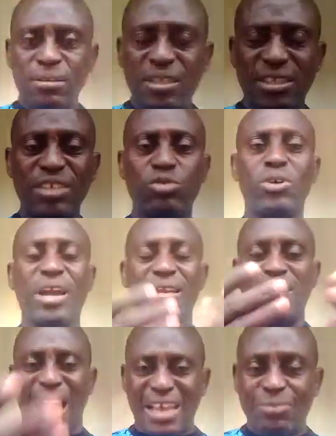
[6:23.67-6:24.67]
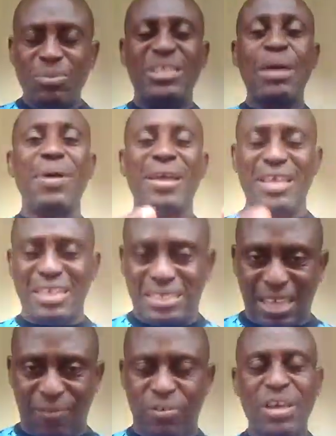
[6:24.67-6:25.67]
diseases you can administer by
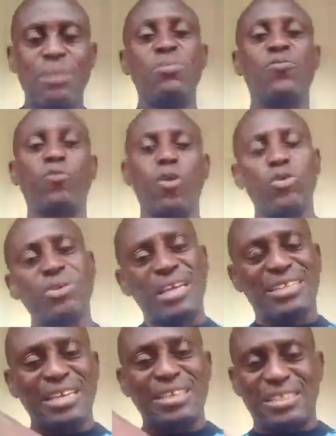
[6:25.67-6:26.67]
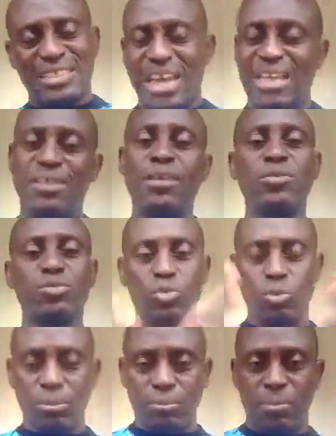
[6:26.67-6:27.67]
yourself before you now take the child
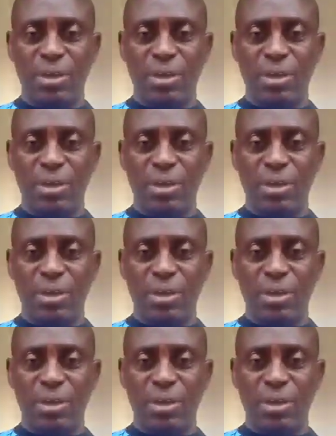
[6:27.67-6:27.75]
to